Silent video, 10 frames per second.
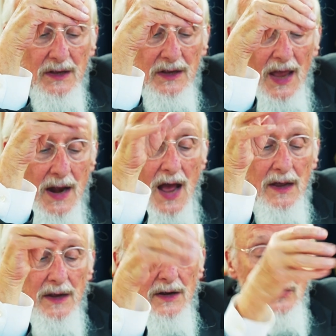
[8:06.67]
Kein
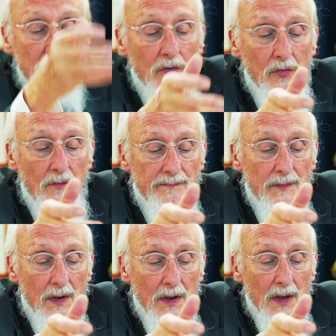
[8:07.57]
hacha, here too.
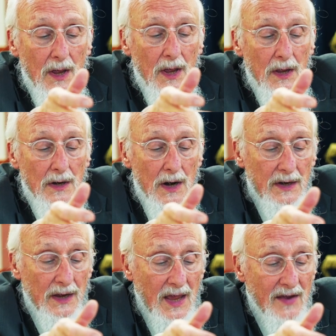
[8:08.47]
In our
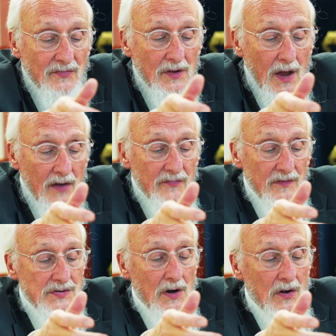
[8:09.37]
case, Kevin da'aviv
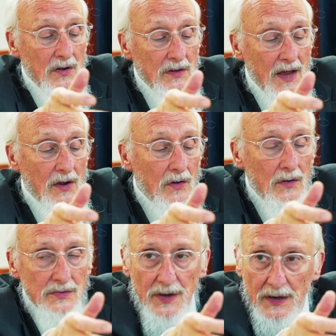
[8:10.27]
tzarach
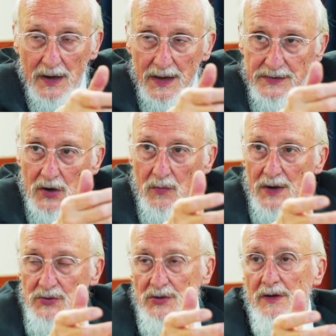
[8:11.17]
le'echol, so he could ask a
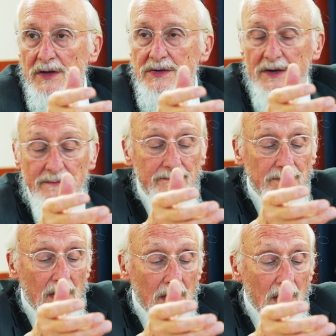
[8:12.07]
question. Listen,
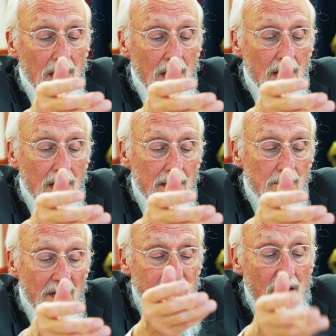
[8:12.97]

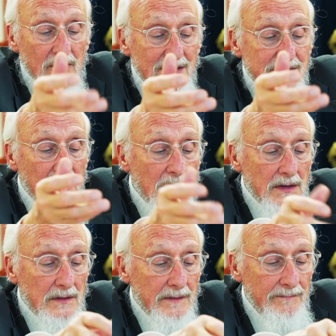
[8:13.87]
my father has to
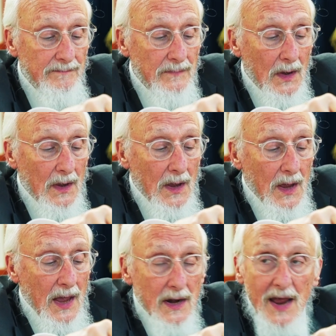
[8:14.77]
eat,
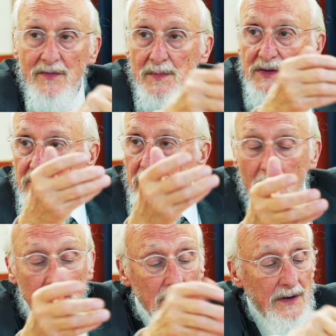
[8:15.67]
and I have a mitzvah to
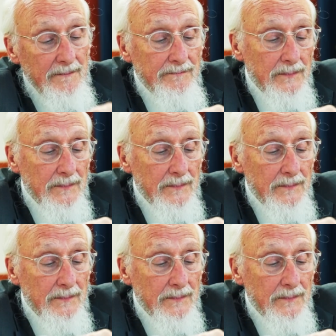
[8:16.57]
honor him.